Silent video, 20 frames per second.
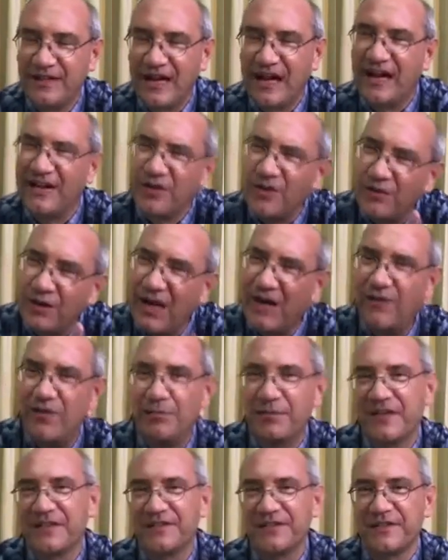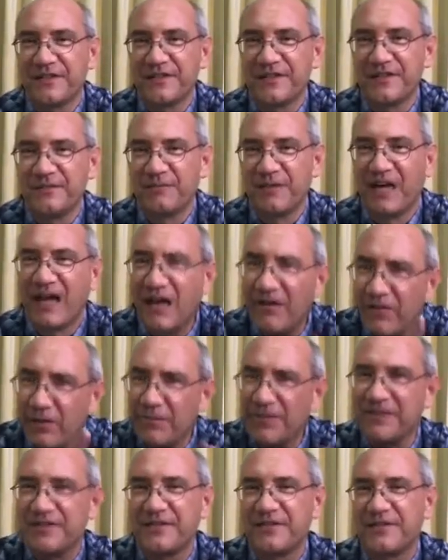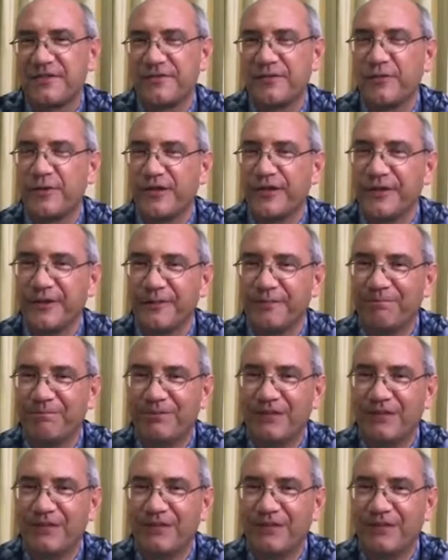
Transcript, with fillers: I know I have a message. I have a message for you.